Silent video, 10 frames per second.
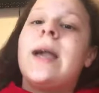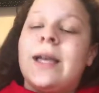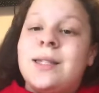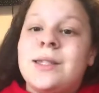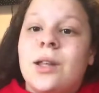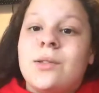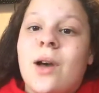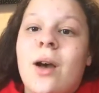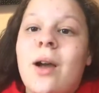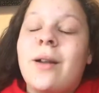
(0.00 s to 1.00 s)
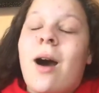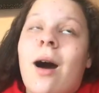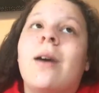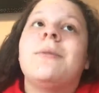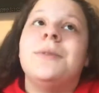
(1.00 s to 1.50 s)
is to turn
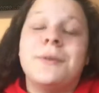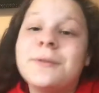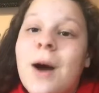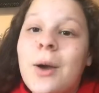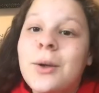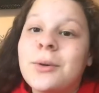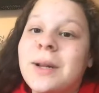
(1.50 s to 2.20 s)
off your phone